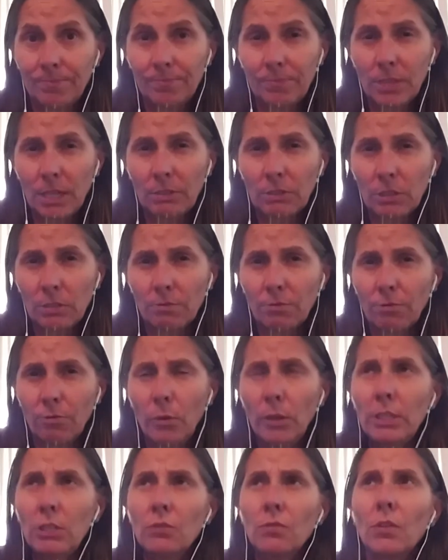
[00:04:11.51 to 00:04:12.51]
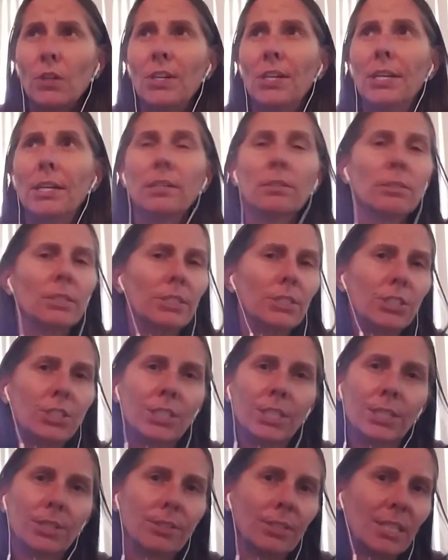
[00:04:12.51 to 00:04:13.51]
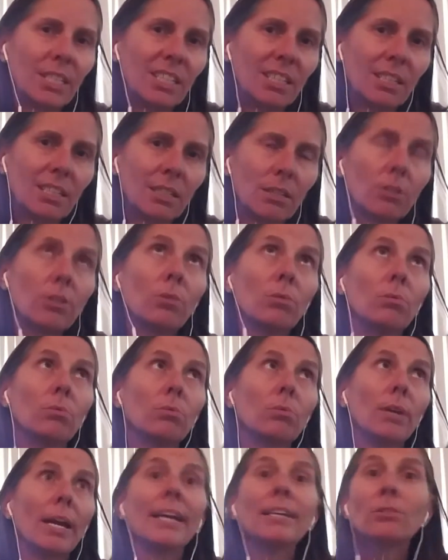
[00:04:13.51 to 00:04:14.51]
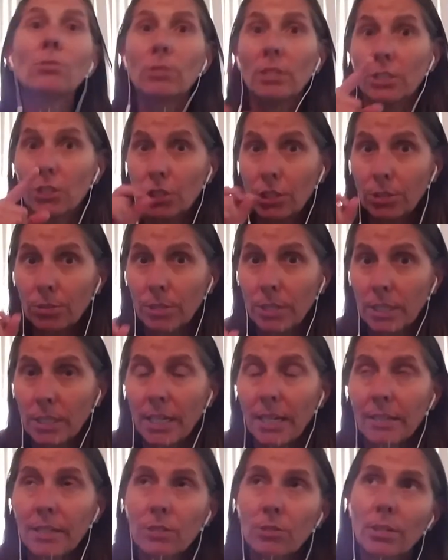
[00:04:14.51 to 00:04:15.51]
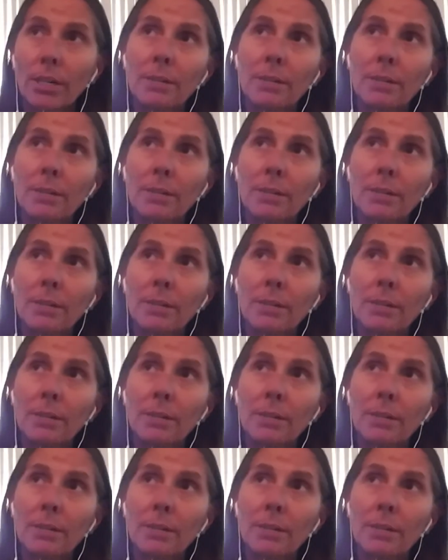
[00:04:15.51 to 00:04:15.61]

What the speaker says: They have some French vanilla chicory. Oh, no, hazelnut chicory. Yeah, that's right.